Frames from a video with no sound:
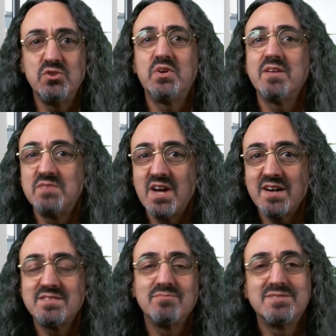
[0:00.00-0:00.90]
You could have
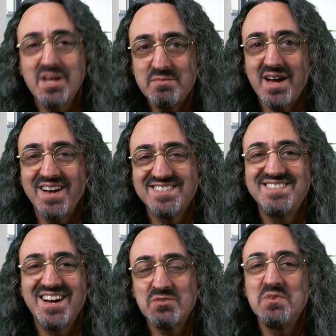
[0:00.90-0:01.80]
docs, sub-docs,
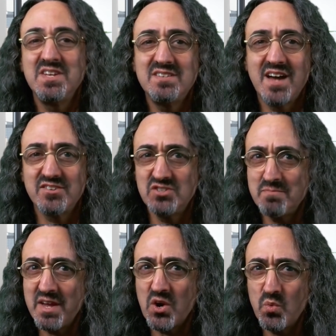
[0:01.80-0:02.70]
docs within docs. You can
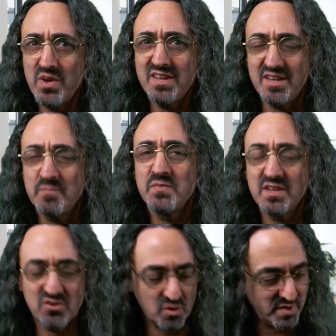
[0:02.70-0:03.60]
make a wiki.
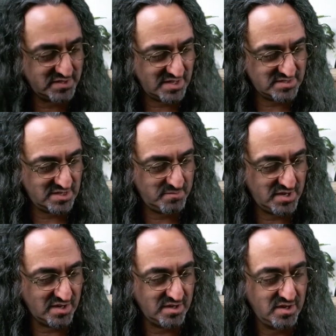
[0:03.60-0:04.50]
It'll all make sense in a
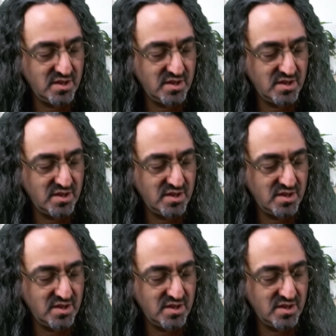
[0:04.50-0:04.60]
minute.